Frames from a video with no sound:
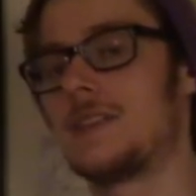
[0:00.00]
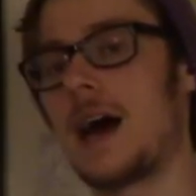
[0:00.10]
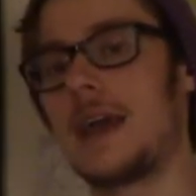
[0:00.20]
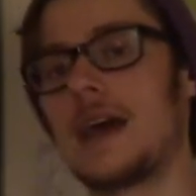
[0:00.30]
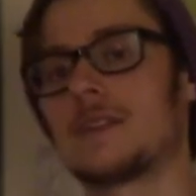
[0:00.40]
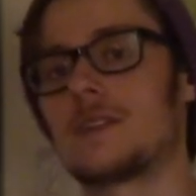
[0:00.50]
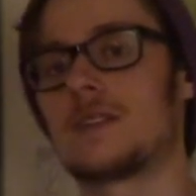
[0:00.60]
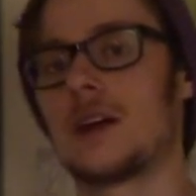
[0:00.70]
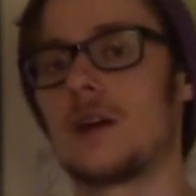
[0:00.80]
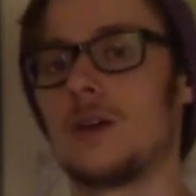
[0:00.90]
not
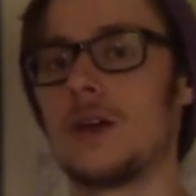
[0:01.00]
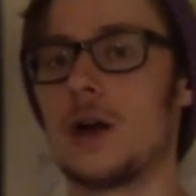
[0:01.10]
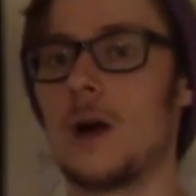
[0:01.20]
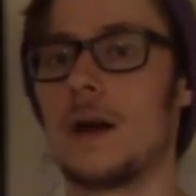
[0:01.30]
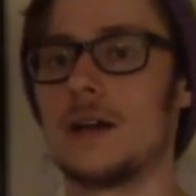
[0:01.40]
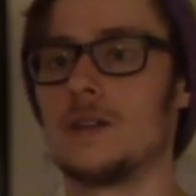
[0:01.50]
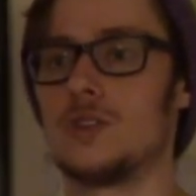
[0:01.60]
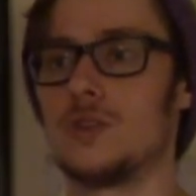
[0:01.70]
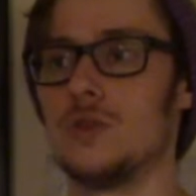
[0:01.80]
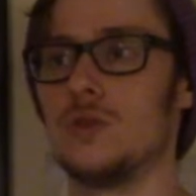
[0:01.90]
necessarily going
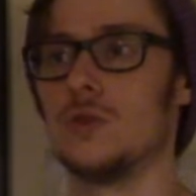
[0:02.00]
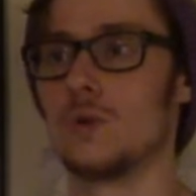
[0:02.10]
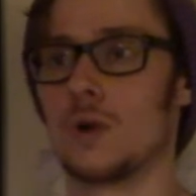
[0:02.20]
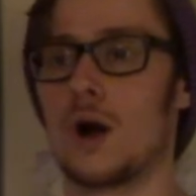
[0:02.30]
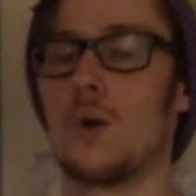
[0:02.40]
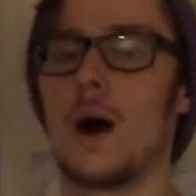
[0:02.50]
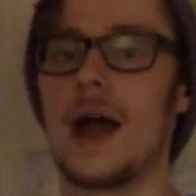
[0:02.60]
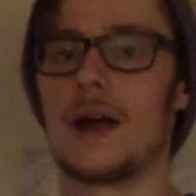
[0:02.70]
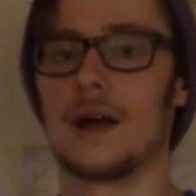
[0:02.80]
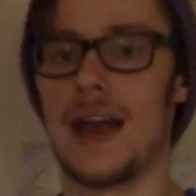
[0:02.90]
to
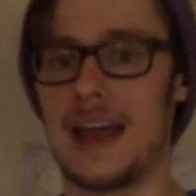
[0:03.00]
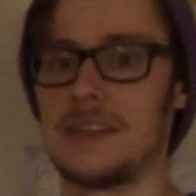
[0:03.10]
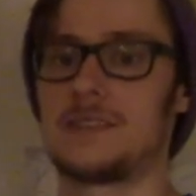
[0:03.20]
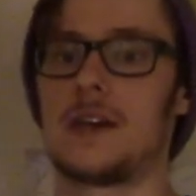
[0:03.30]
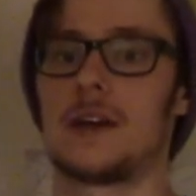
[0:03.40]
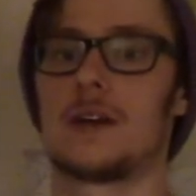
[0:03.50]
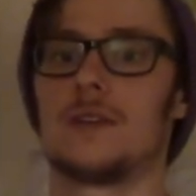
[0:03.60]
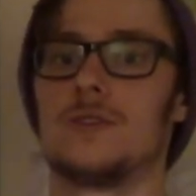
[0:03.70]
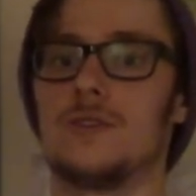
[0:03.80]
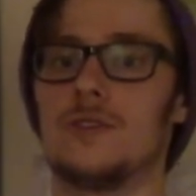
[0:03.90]
require an
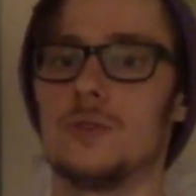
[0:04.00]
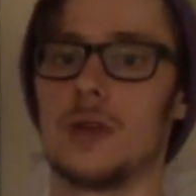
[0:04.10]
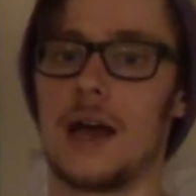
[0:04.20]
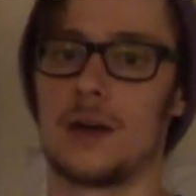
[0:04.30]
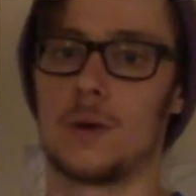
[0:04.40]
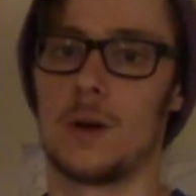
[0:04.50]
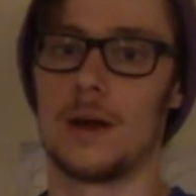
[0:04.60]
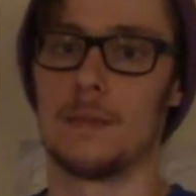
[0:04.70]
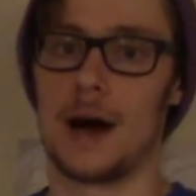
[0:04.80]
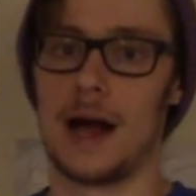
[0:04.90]
ASIC to do
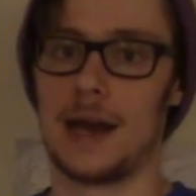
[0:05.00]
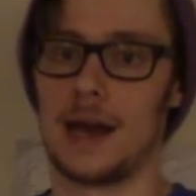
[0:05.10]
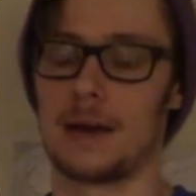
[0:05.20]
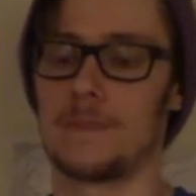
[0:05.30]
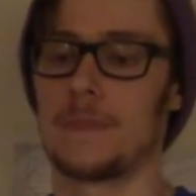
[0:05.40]
Litecoin mining.